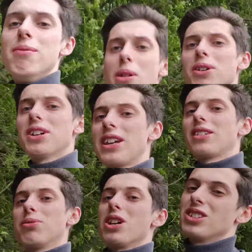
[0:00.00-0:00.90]
Well, we're going to take
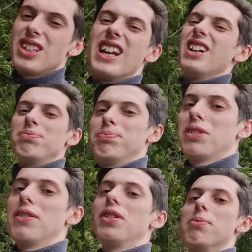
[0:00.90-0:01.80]
some shots, and I'll
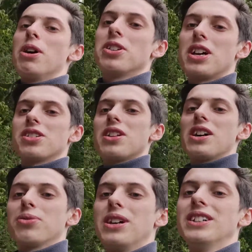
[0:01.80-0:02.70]
give you a montage of that
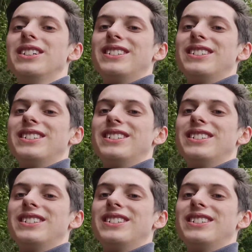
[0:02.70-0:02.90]
as well.